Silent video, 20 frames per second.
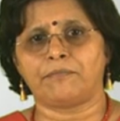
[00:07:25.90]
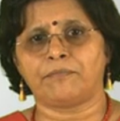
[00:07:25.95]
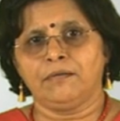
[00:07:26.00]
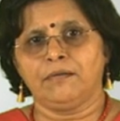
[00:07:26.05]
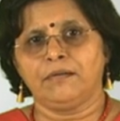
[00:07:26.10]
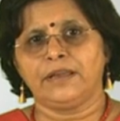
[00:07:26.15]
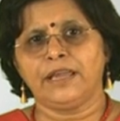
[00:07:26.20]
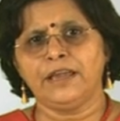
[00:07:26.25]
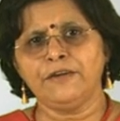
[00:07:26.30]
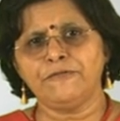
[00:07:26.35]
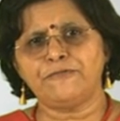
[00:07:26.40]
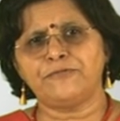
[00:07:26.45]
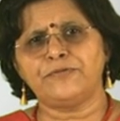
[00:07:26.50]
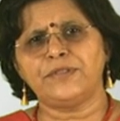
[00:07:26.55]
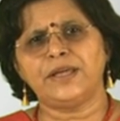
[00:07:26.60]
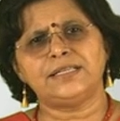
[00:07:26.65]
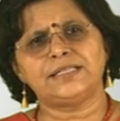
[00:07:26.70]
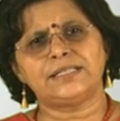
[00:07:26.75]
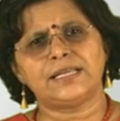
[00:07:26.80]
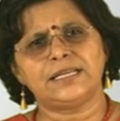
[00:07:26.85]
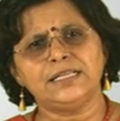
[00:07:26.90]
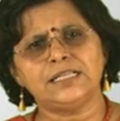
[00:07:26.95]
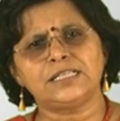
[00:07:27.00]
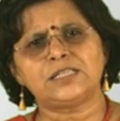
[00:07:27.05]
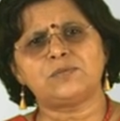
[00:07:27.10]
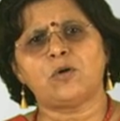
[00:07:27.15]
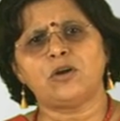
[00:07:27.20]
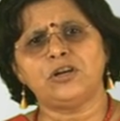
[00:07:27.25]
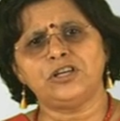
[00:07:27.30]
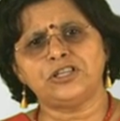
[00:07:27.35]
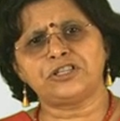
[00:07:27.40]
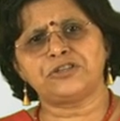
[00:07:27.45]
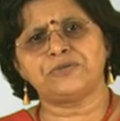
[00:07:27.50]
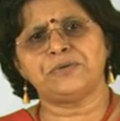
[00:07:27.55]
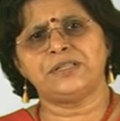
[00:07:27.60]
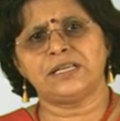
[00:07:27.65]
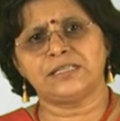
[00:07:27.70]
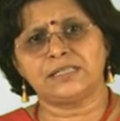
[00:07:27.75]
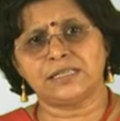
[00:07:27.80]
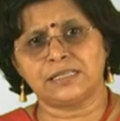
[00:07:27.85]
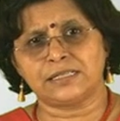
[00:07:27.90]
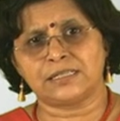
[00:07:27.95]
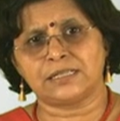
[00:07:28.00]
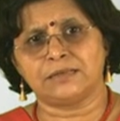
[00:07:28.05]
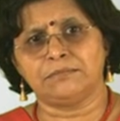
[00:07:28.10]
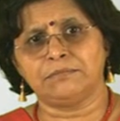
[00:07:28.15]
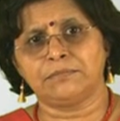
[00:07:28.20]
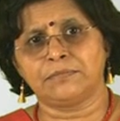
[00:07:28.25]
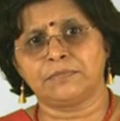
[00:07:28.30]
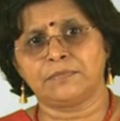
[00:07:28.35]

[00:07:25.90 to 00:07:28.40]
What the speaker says: If there is any small issue in the system,